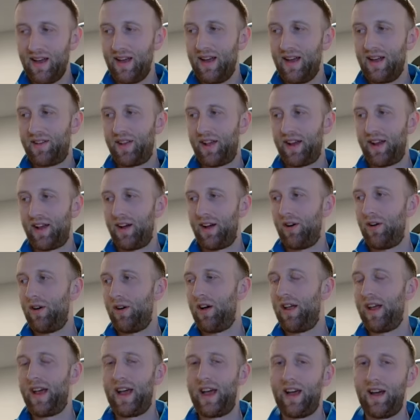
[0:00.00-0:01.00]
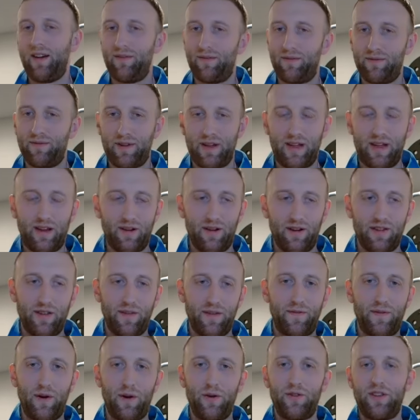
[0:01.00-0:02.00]
It's like, oh, all I have here is a
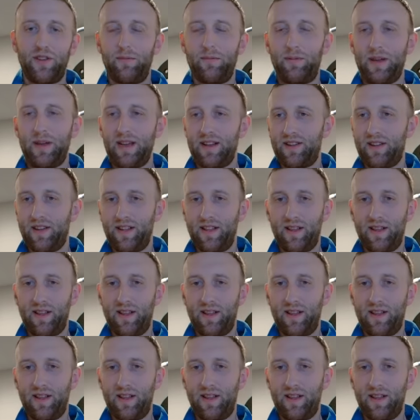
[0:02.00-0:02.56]
frozen pizza.